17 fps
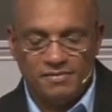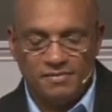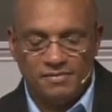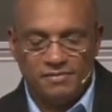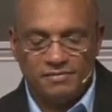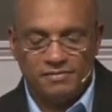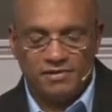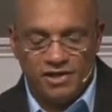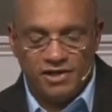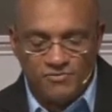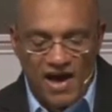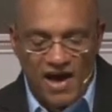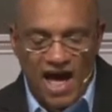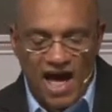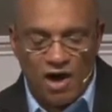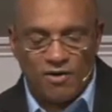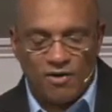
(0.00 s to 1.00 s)
to
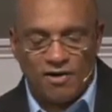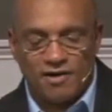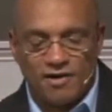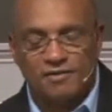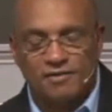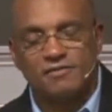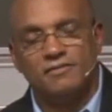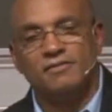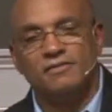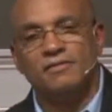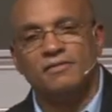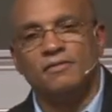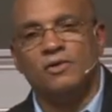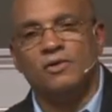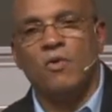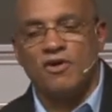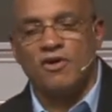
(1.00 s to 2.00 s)
devour.
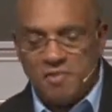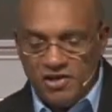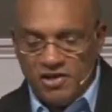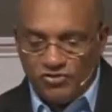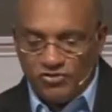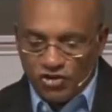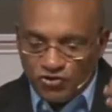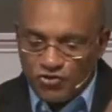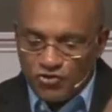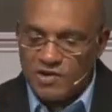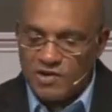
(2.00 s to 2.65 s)
The word means to drink